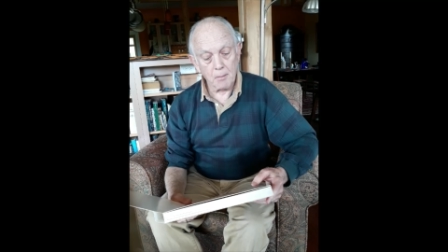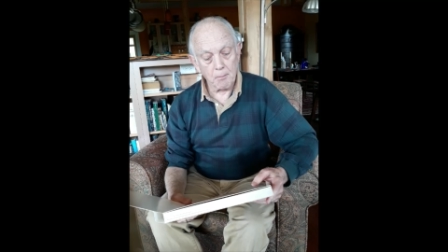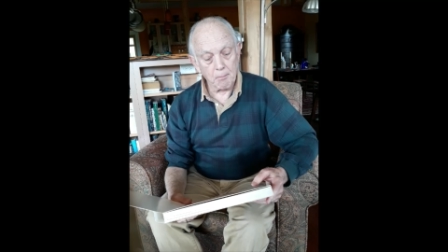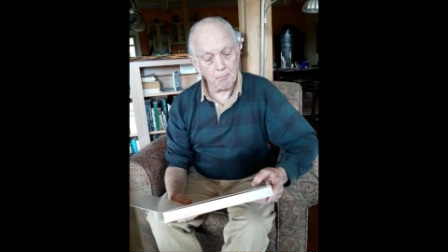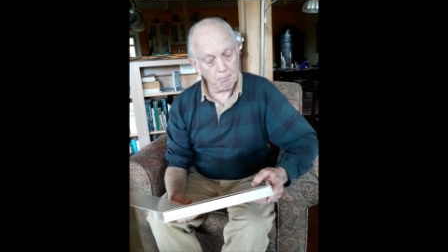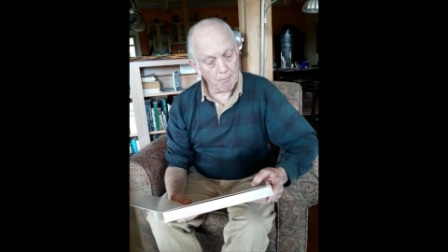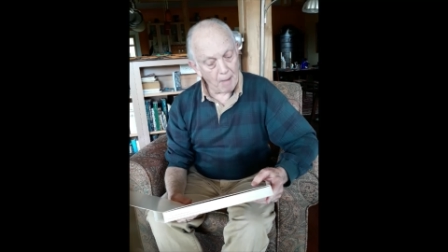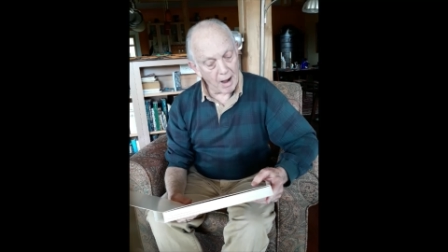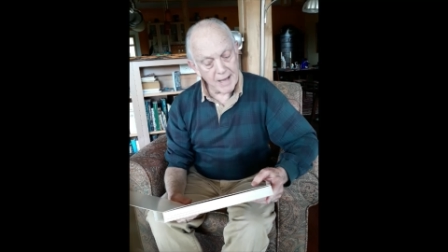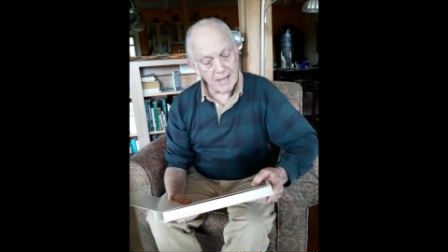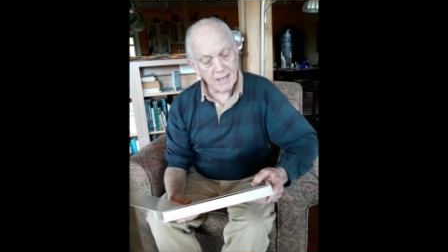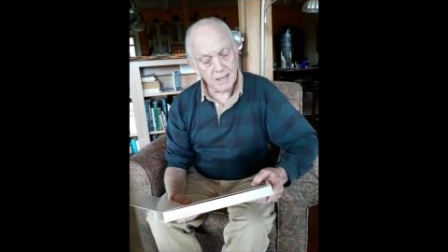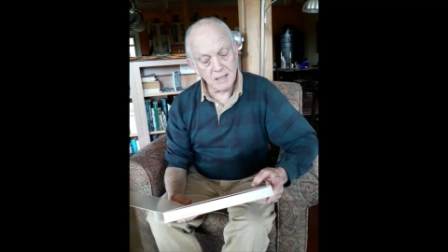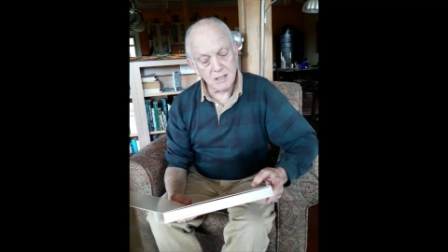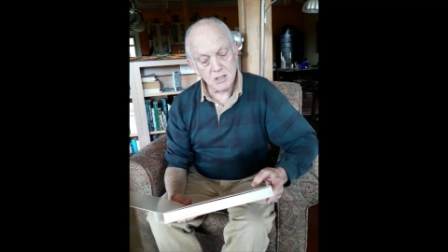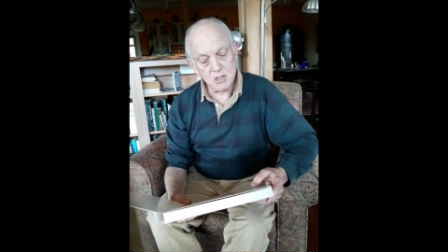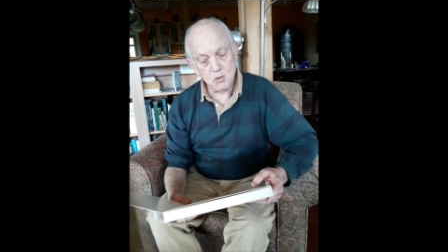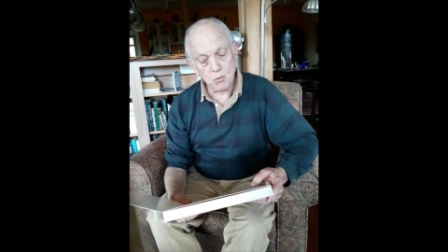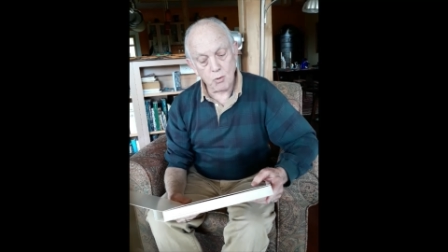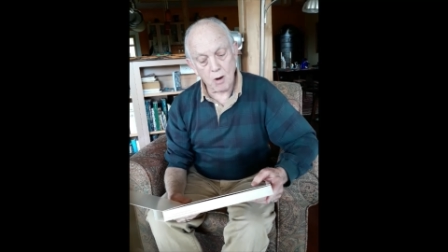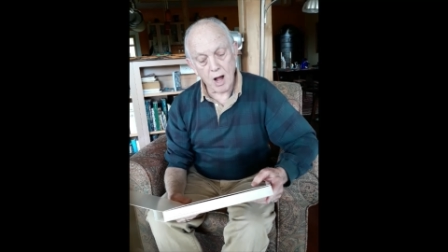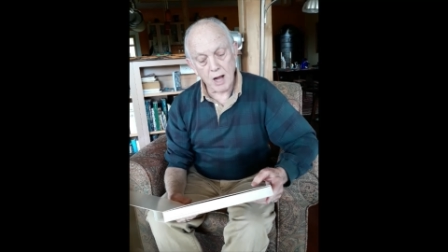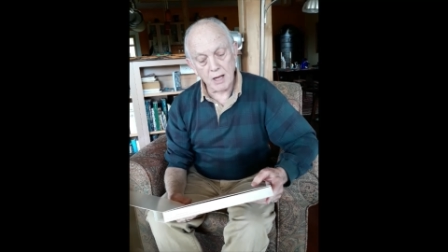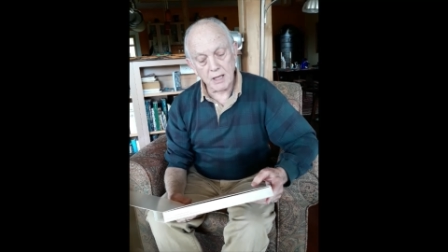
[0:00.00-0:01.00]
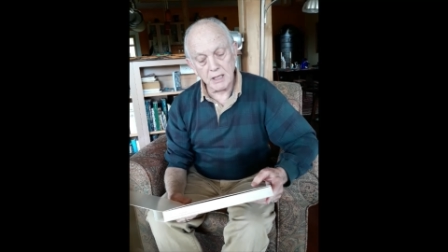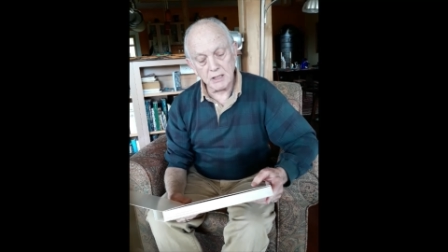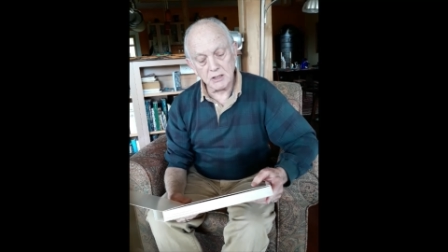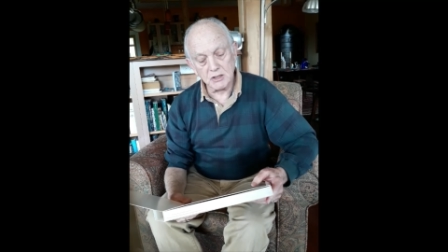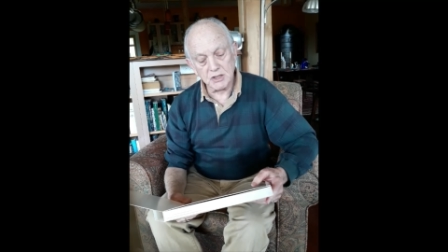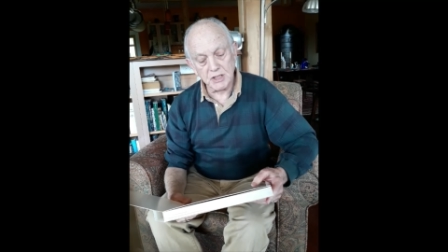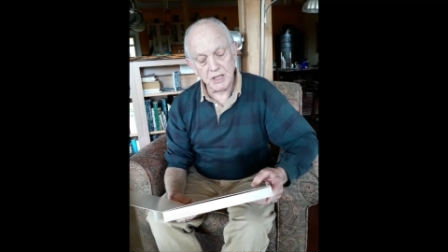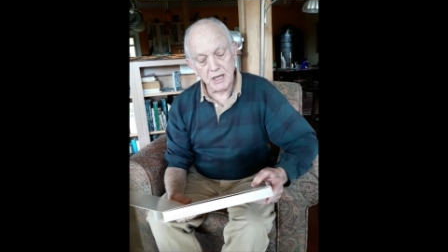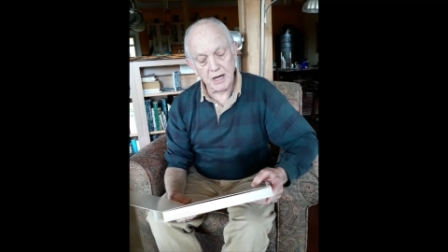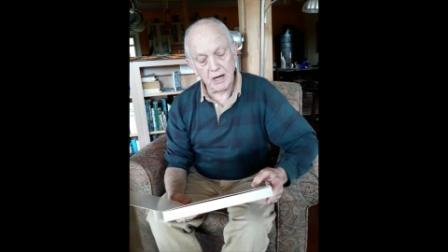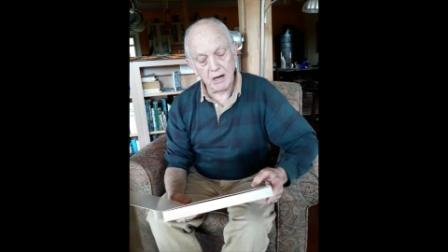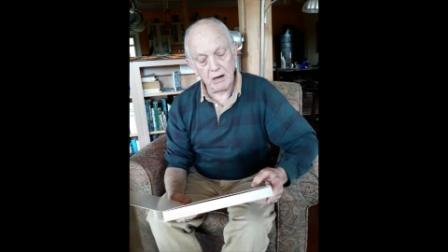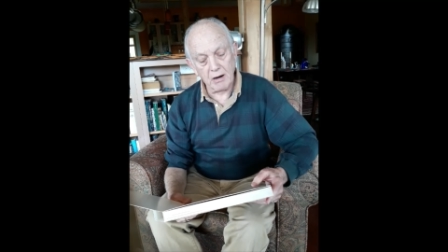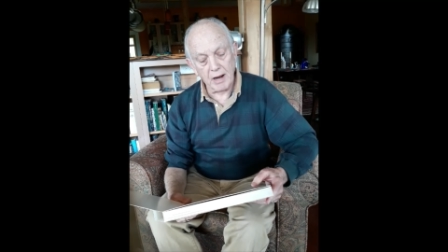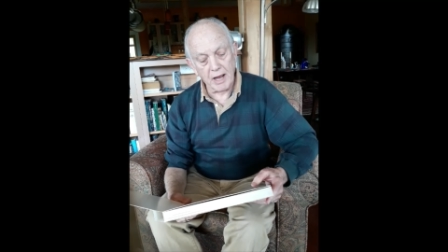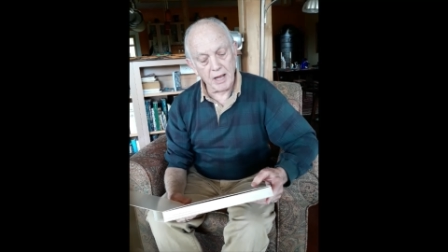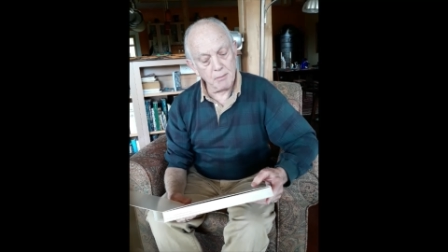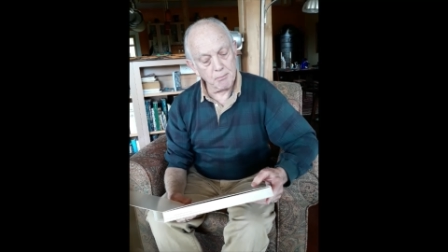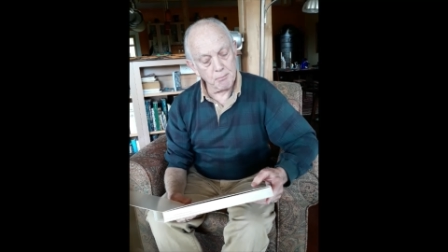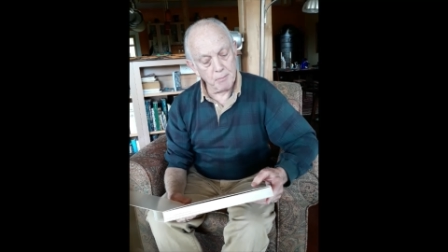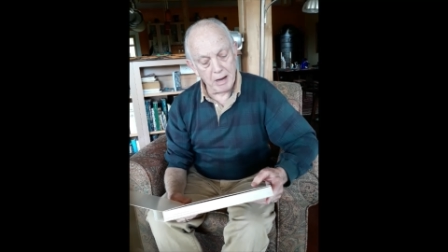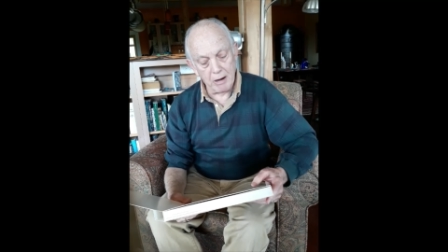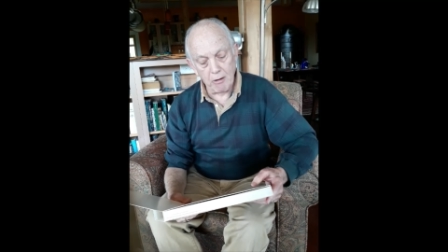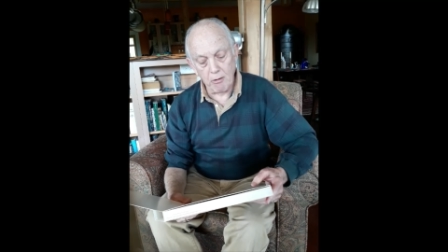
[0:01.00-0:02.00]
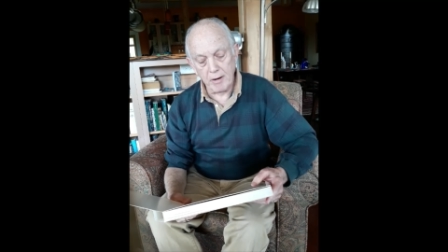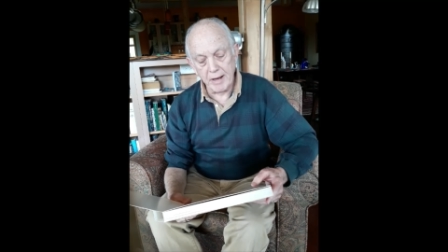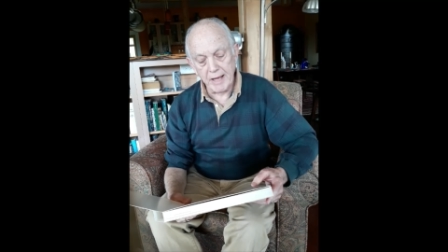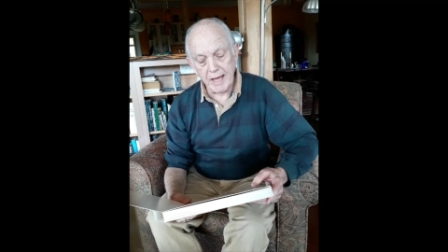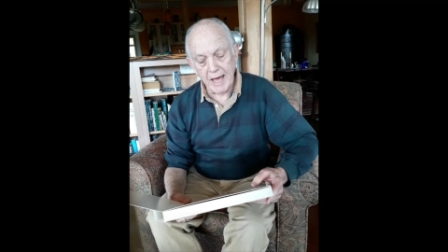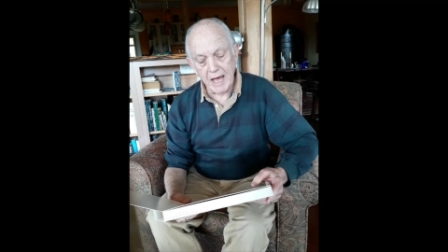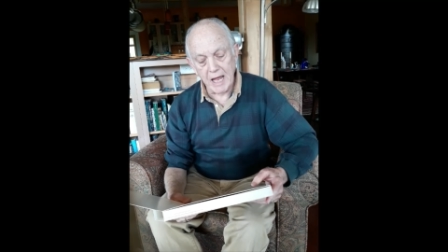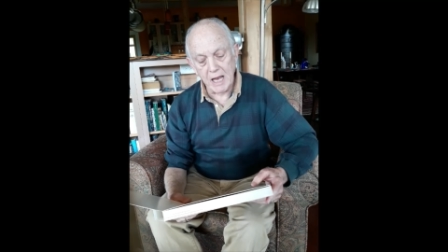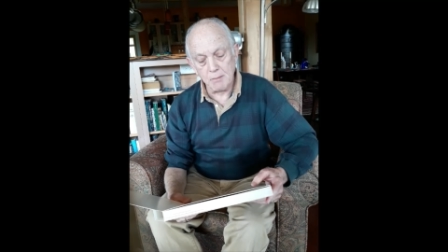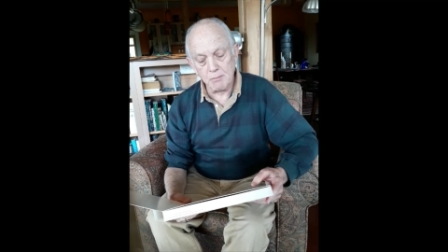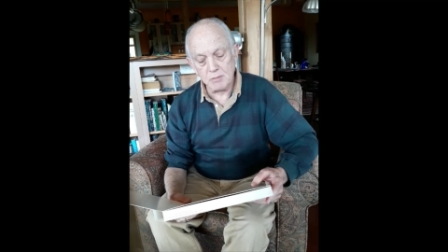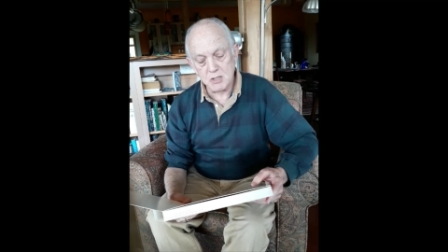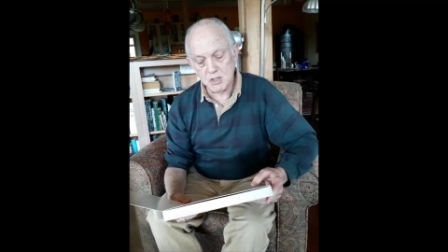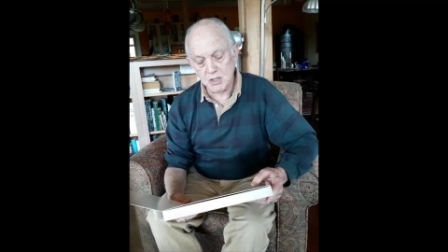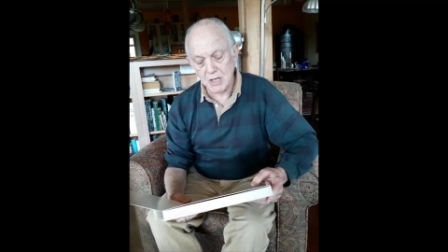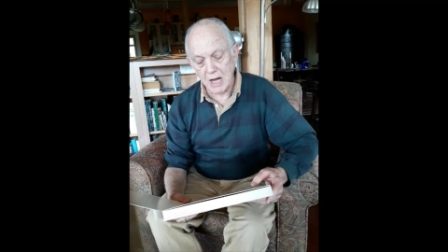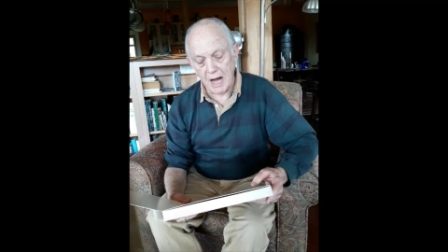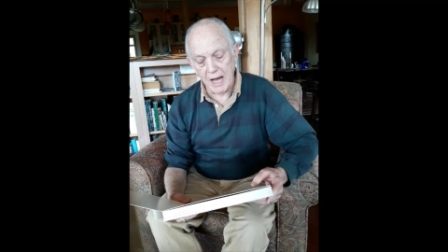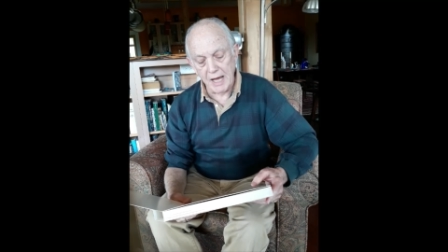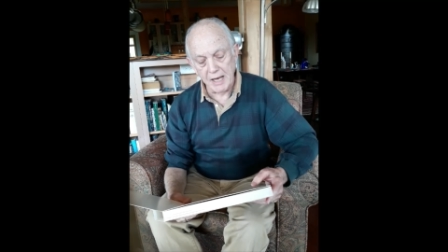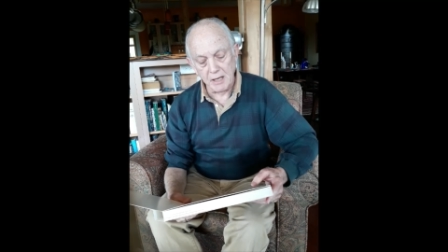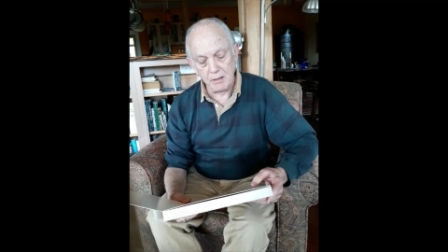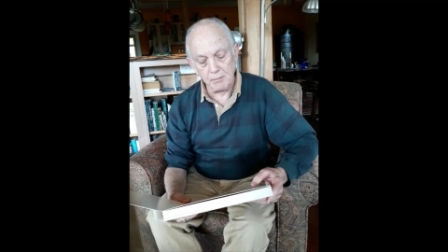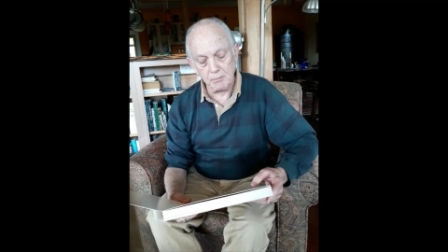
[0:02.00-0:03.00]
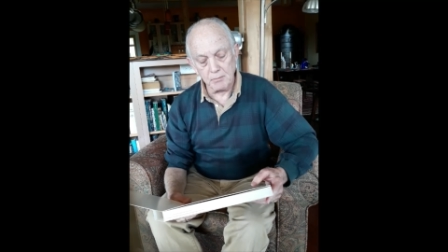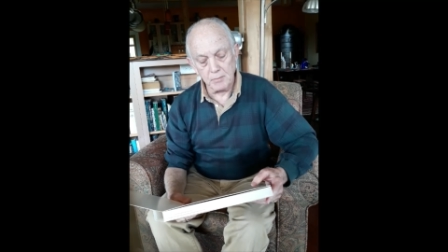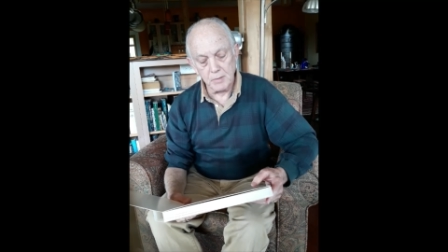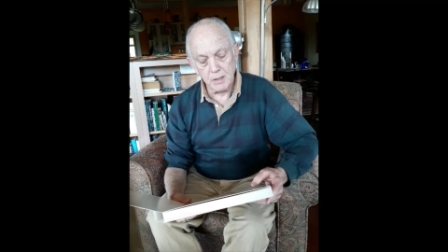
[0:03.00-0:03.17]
Mike in his rocking chair and Mary Ann beside him,